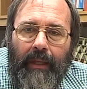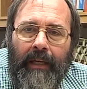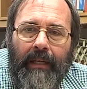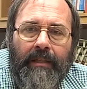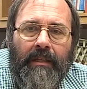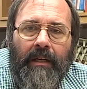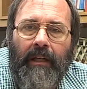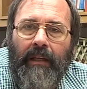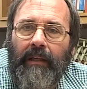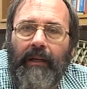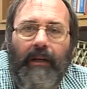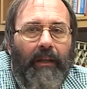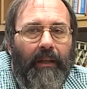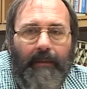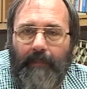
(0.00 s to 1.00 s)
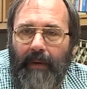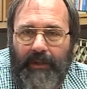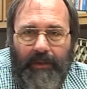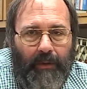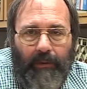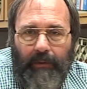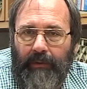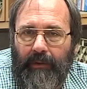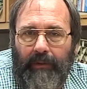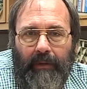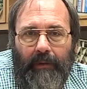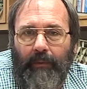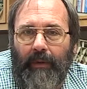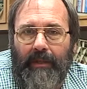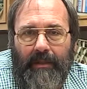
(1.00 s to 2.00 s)
it's clearly much older
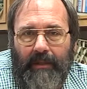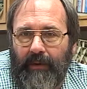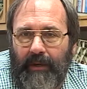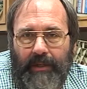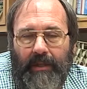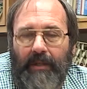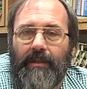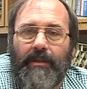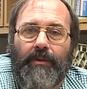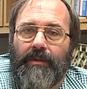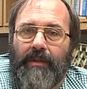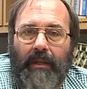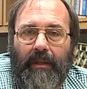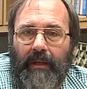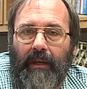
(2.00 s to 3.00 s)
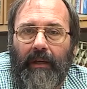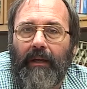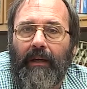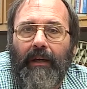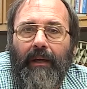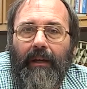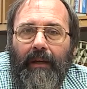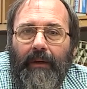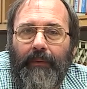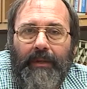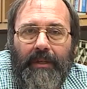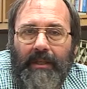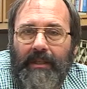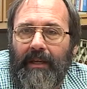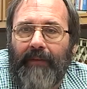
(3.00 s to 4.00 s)
than what Christians used to think. We
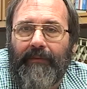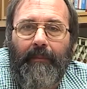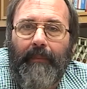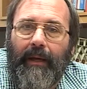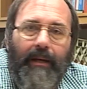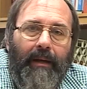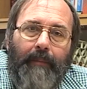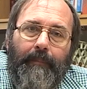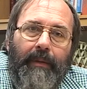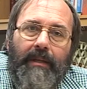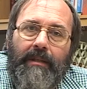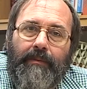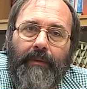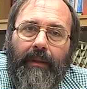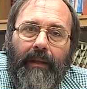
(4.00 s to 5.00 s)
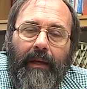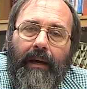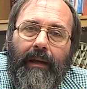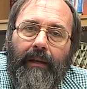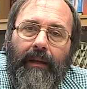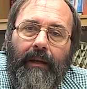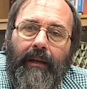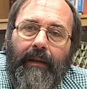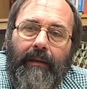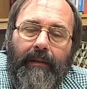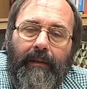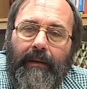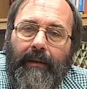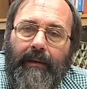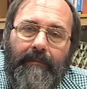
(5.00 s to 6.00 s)
just have to make our peace with that. And
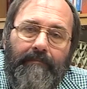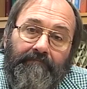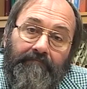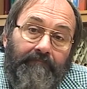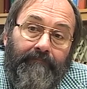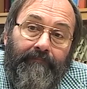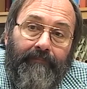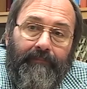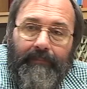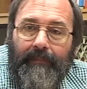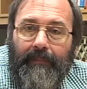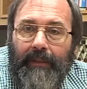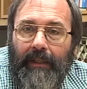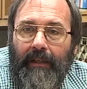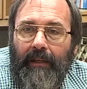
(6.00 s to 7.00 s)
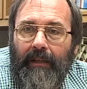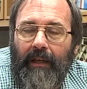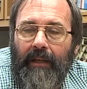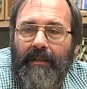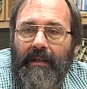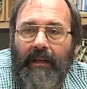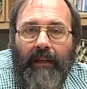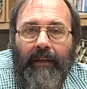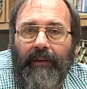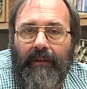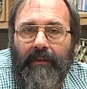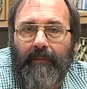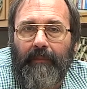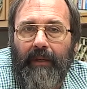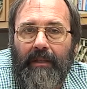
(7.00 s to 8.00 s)
it's clear
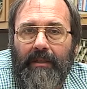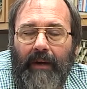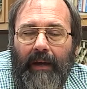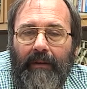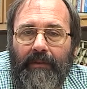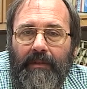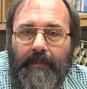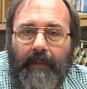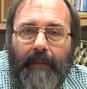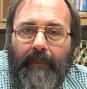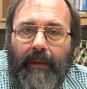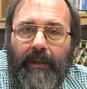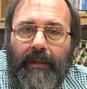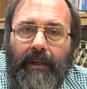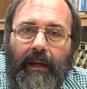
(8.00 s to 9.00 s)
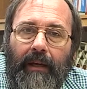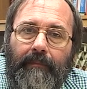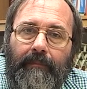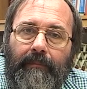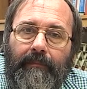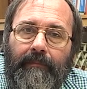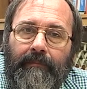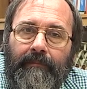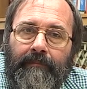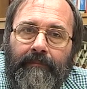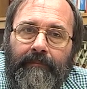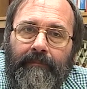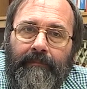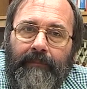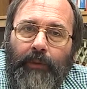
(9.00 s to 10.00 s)
to me, so I don't spend much time
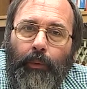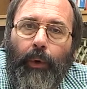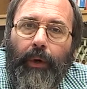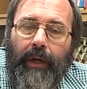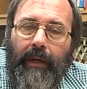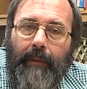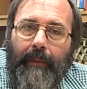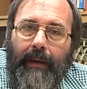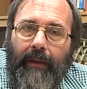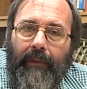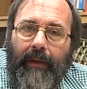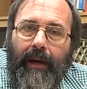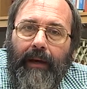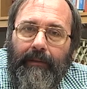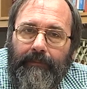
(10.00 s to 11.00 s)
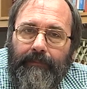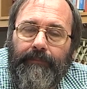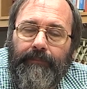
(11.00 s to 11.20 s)
worrying about that.